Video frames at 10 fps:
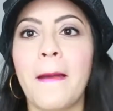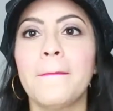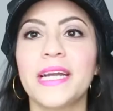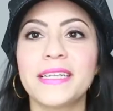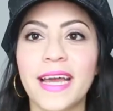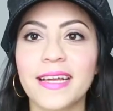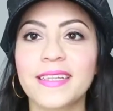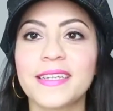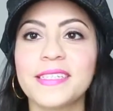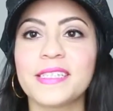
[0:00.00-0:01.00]
My
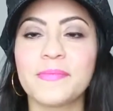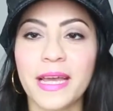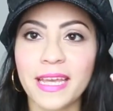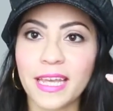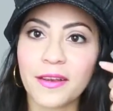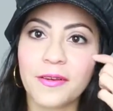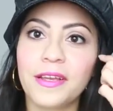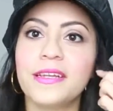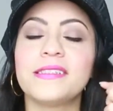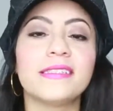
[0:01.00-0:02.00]
necklace, my
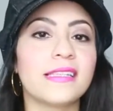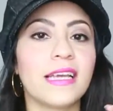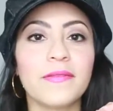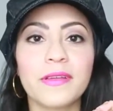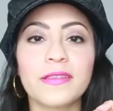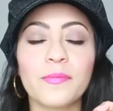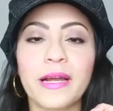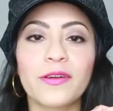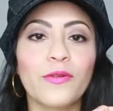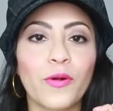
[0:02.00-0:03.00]
earrings, even the
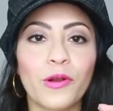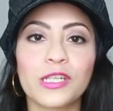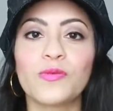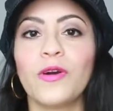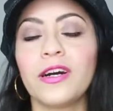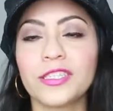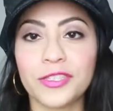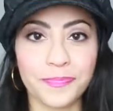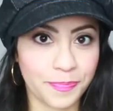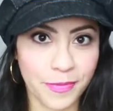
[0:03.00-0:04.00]
Michael Kors
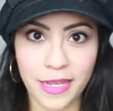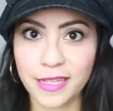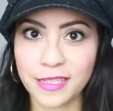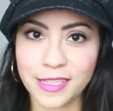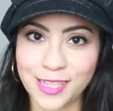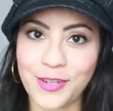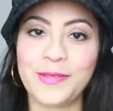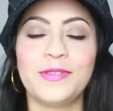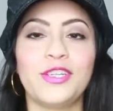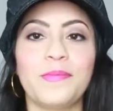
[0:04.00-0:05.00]
watch, in the
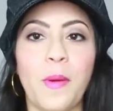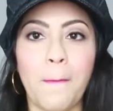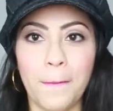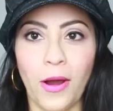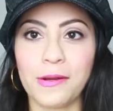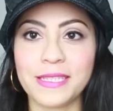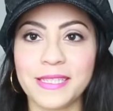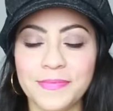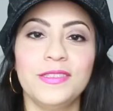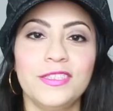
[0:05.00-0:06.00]
description box.